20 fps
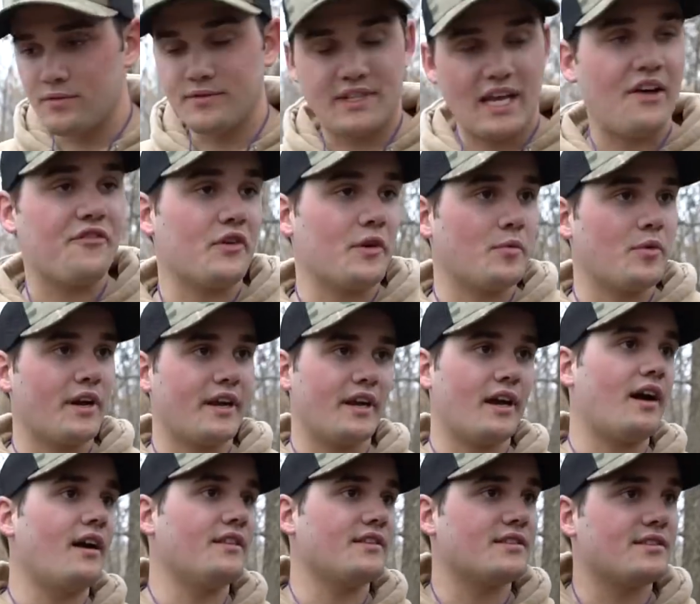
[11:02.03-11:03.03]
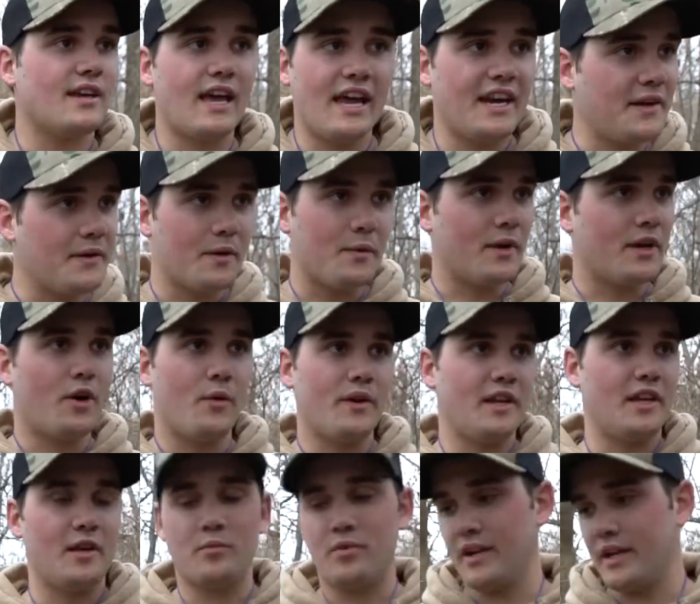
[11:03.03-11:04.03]
Definitely bring guns. Anywhere we go, we
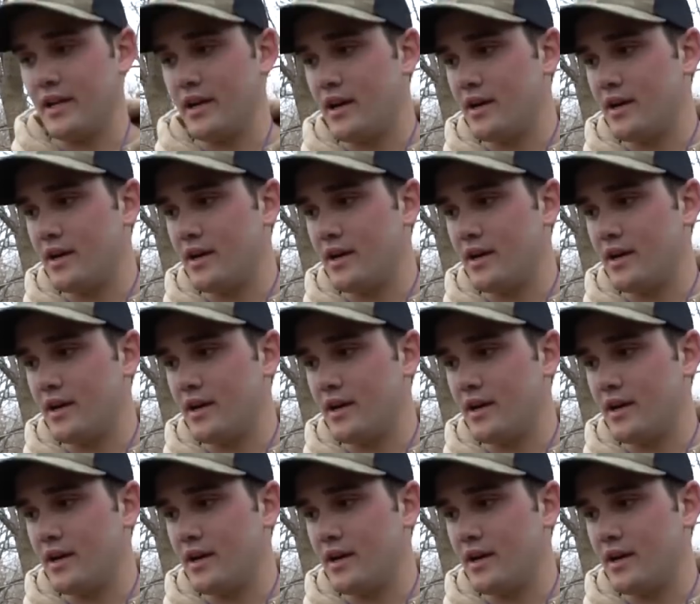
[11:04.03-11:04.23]
need to bring yeah.